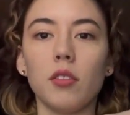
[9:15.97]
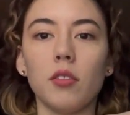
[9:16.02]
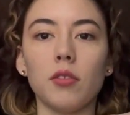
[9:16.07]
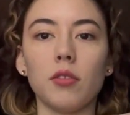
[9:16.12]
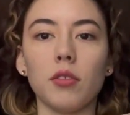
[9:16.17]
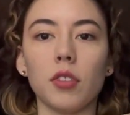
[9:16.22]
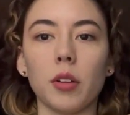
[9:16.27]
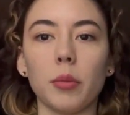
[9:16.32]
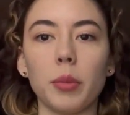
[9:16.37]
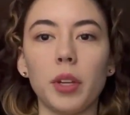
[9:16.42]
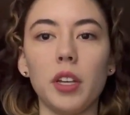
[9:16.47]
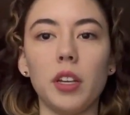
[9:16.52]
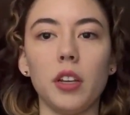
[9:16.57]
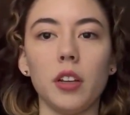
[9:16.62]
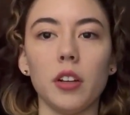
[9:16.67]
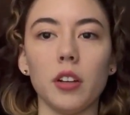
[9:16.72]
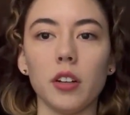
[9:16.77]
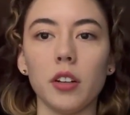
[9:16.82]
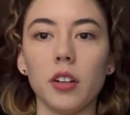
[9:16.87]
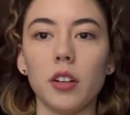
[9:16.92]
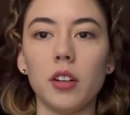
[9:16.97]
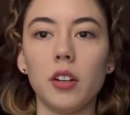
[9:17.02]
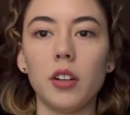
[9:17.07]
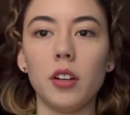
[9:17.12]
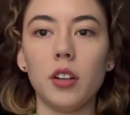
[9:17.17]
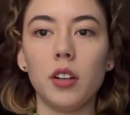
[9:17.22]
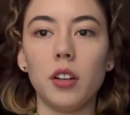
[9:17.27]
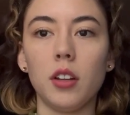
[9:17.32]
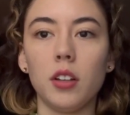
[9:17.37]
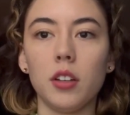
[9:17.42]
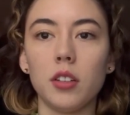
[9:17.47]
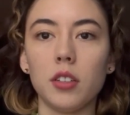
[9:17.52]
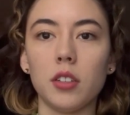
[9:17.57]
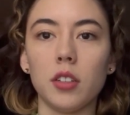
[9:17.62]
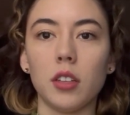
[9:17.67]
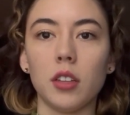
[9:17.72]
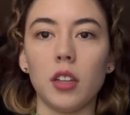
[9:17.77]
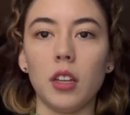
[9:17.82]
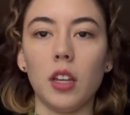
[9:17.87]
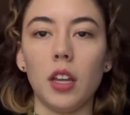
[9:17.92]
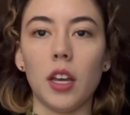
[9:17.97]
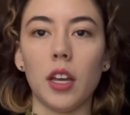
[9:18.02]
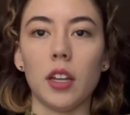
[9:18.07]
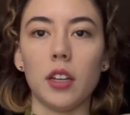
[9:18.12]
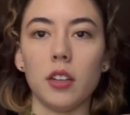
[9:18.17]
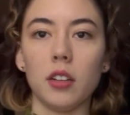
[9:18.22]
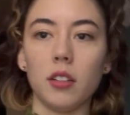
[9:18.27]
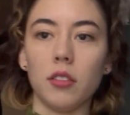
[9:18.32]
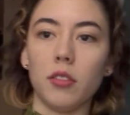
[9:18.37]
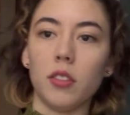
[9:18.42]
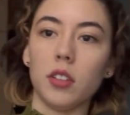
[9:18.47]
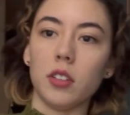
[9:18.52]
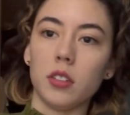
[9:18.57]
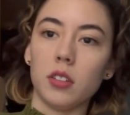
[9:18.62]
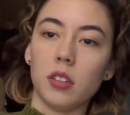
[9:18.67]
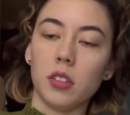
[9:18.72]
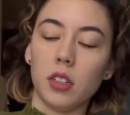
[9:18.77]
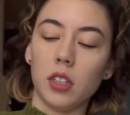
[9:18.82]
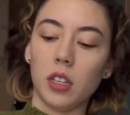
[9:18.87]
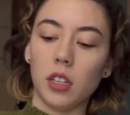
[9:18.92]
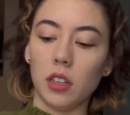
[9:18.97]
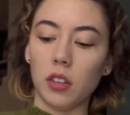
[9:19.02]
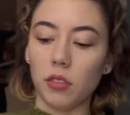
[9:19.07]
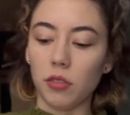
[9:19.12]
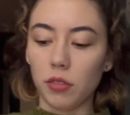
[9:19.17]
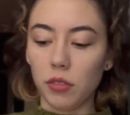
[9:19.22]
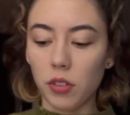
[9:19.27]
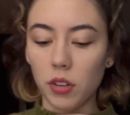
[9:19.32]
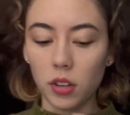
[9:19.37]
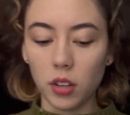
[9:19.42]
from here to the end of the sleeve.